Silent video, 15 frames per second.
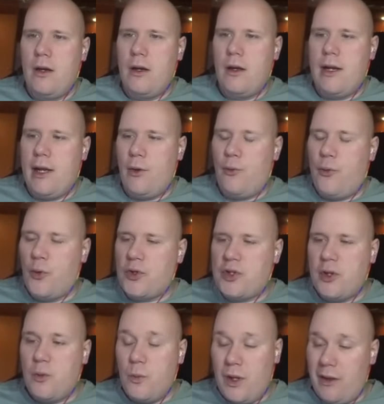Now,
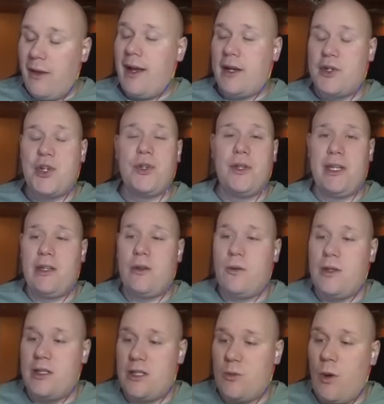Fortune will actually
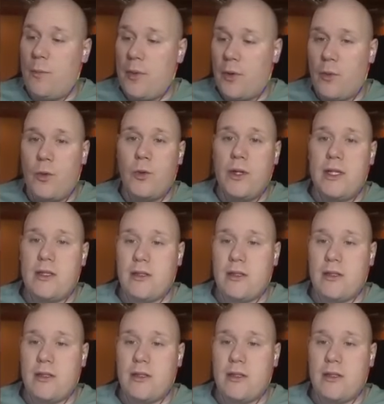do the Swaparoo this